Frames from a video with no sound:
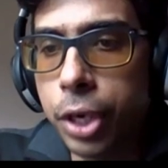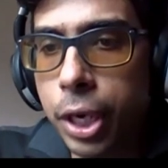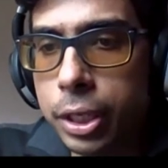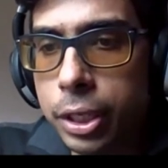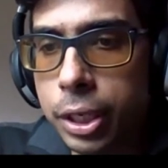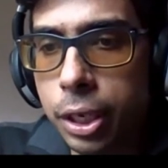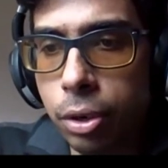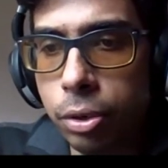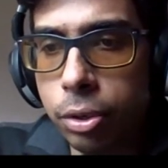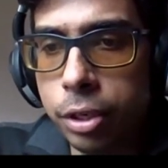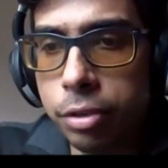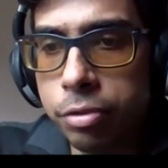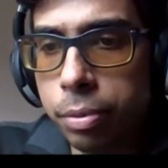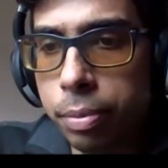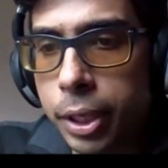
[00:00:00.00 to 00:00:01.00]
can see all the
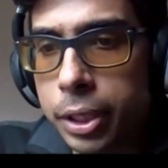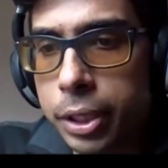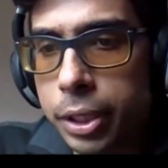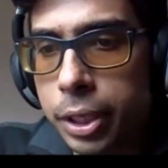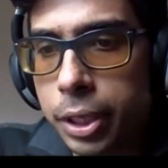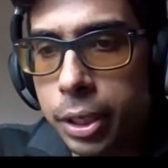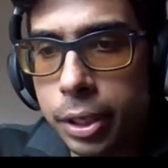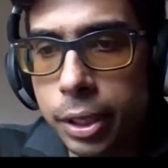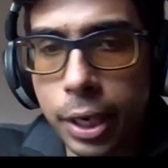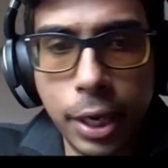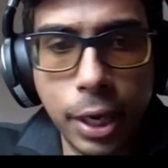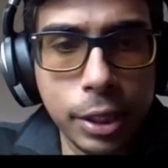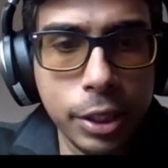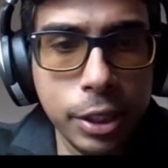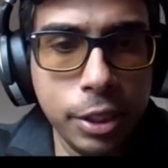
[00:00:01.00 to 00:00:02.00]
information that
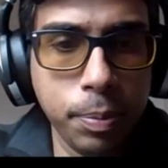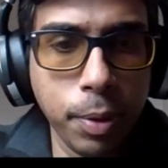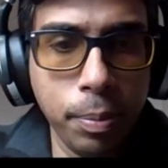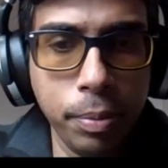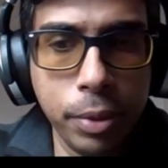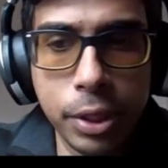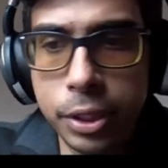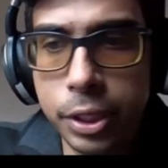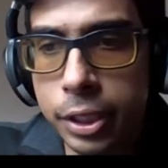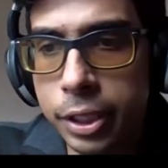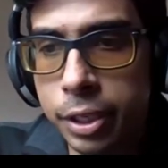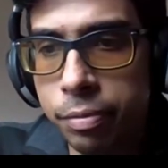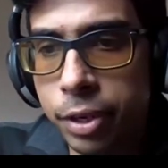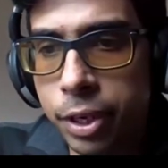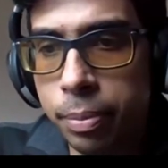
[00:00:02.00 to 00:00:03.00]
I just published is
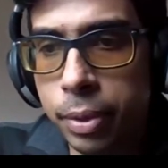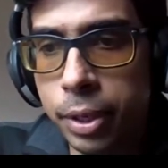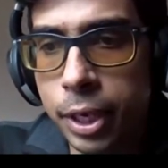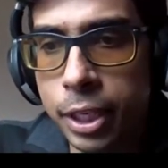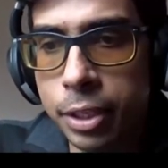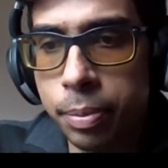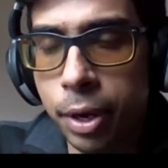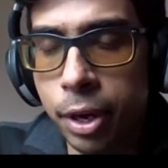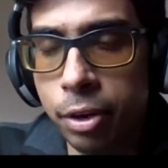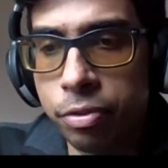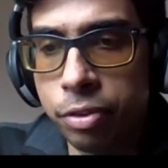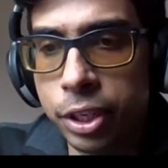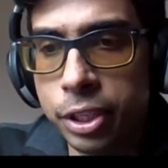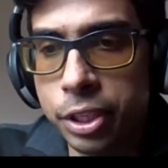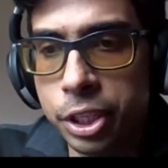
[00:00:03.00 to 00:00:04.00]
available as part
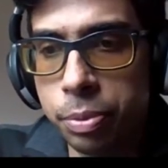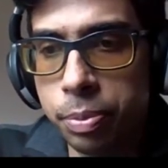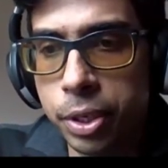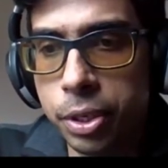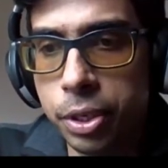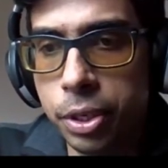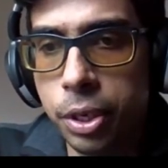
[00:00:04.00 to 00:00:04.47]
of consumer.